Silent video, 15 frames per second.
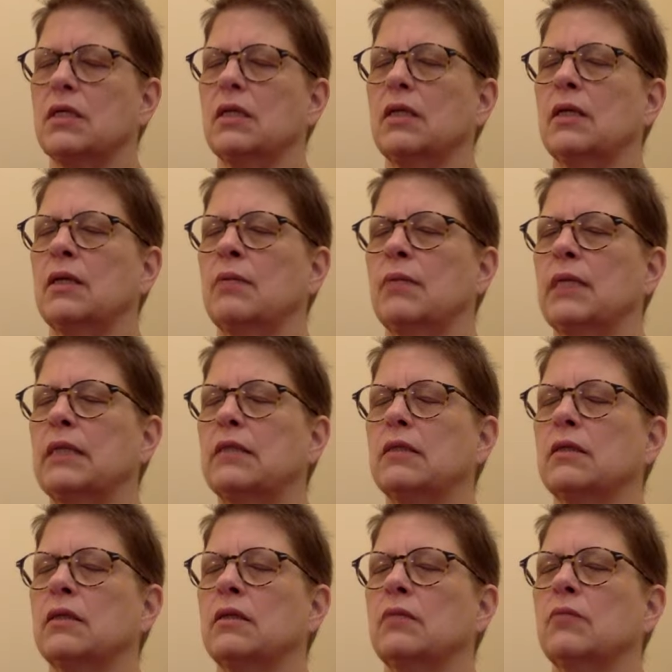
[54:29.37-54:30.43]
Physically,
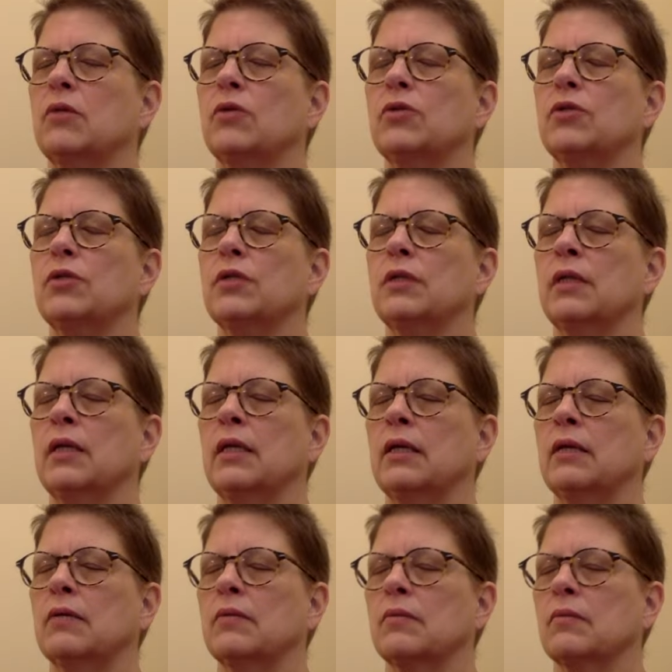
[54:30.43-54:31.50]
mentally,
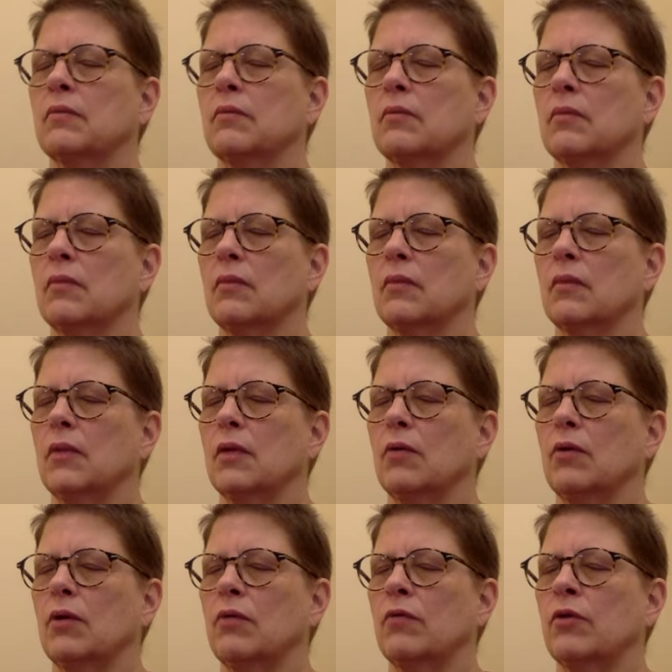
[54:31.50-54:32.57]
emotionally,
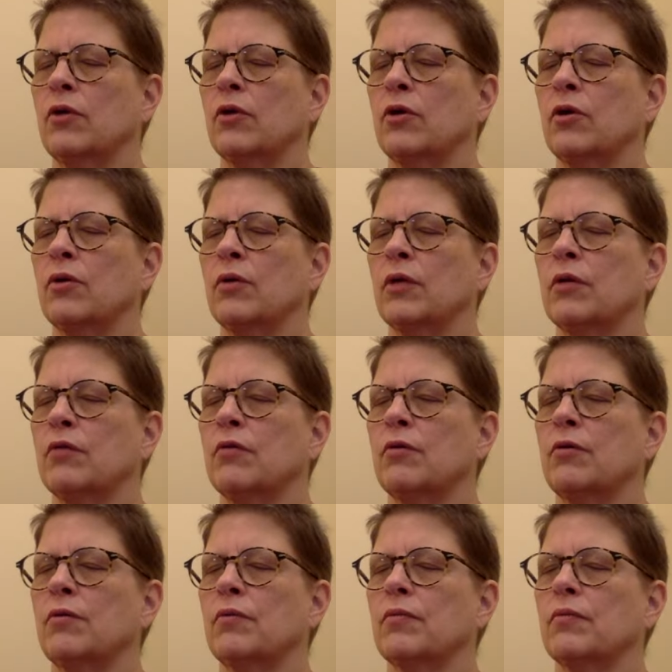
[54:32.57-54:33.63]
whatever you're going
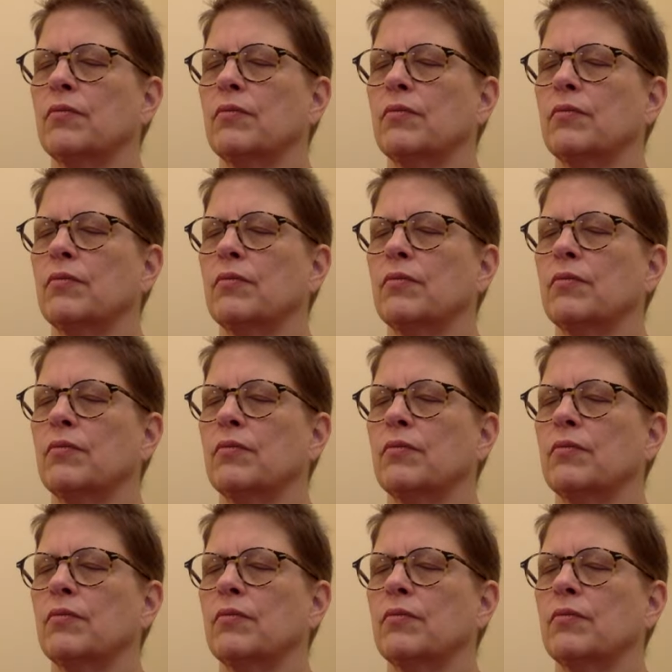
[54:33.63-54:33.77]
through.